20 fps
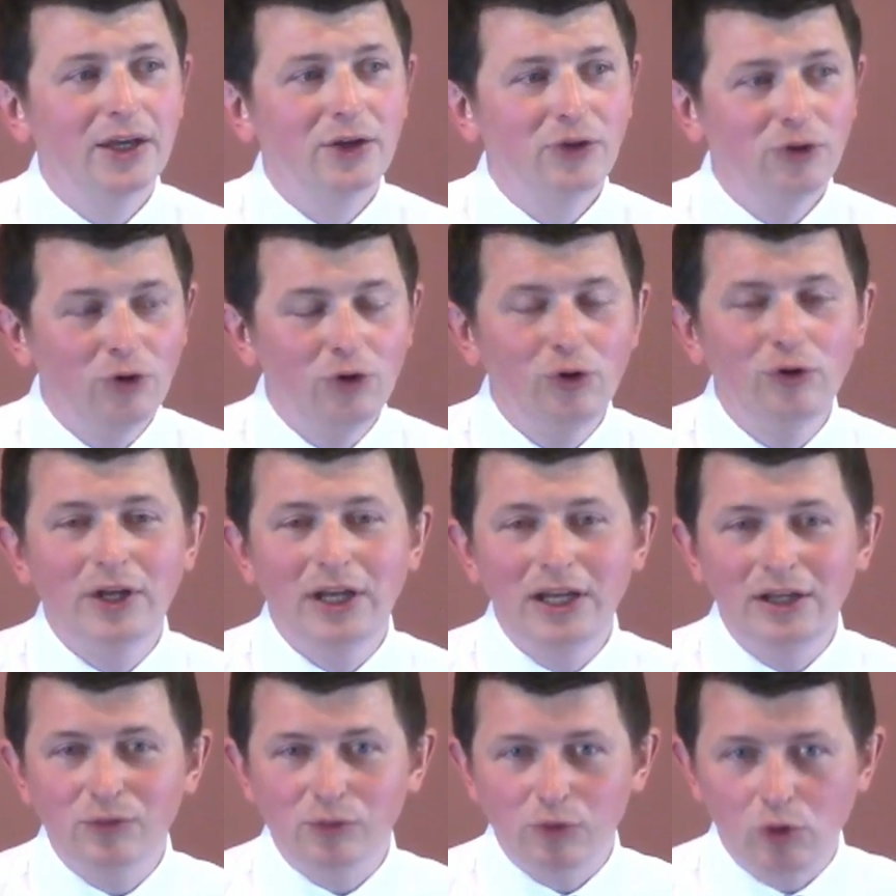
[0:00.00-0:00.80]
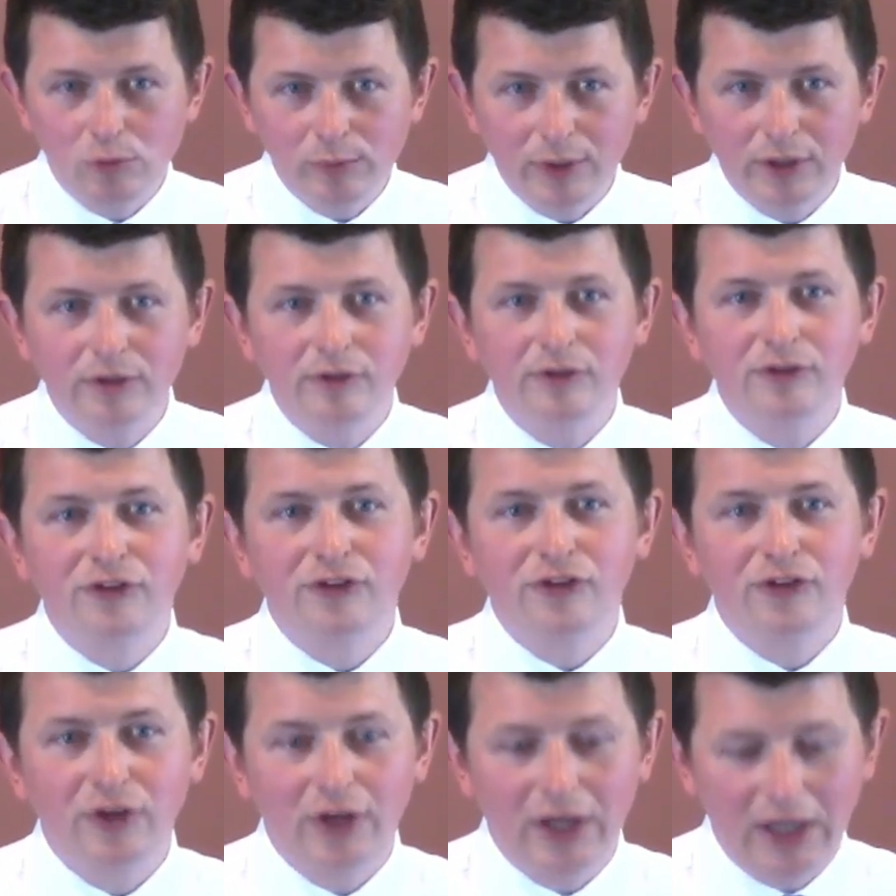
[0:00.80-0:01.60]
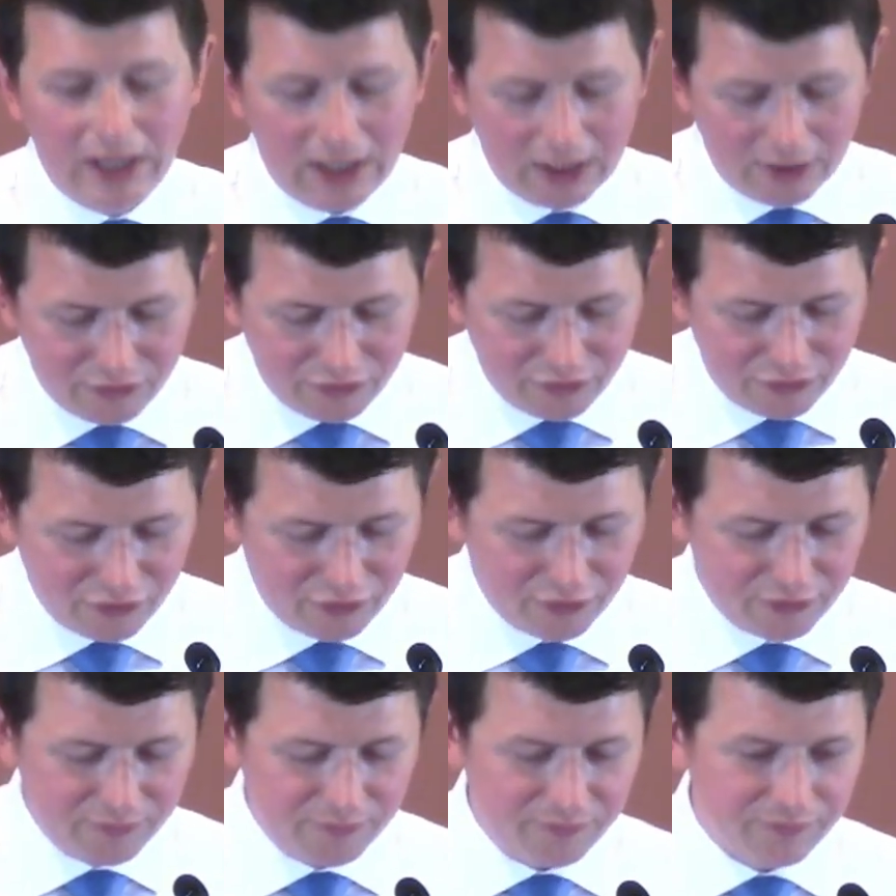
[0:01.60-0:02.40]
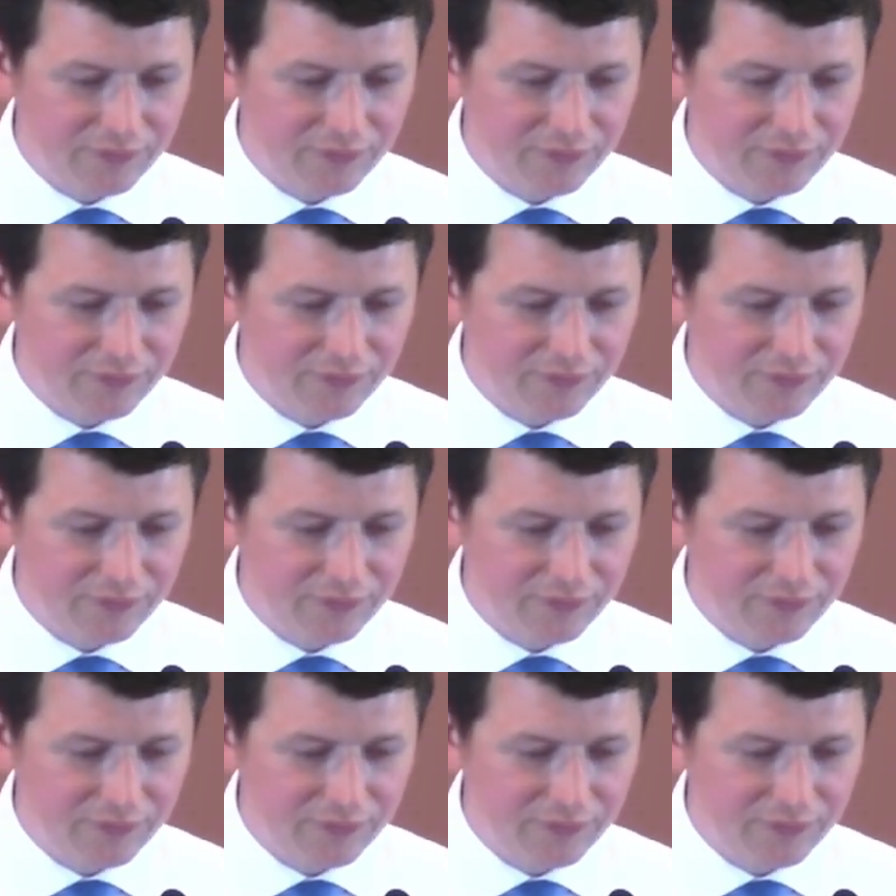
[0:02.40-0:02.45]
you need Romans 8.